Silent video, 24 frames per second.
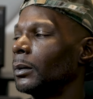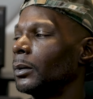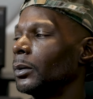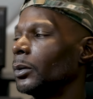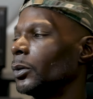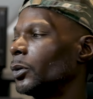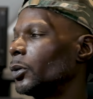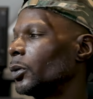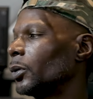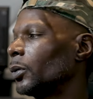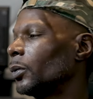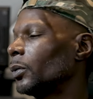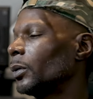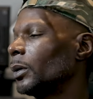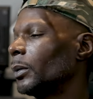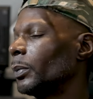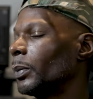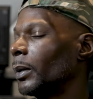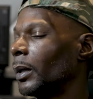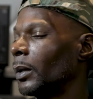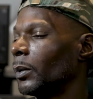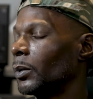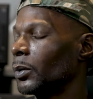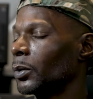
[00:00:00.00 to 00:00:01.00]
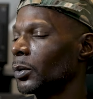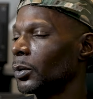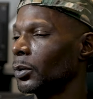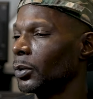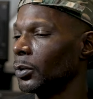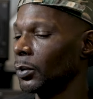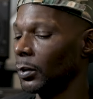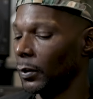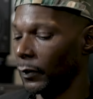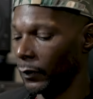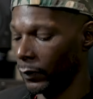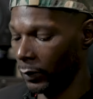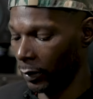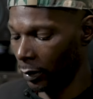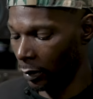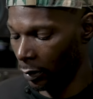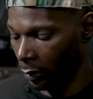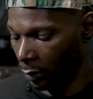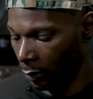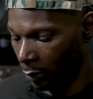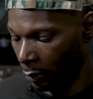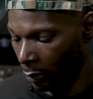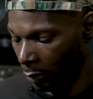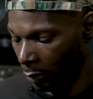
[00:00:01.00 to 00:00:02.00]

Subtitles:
Joni probably was gonna do the video.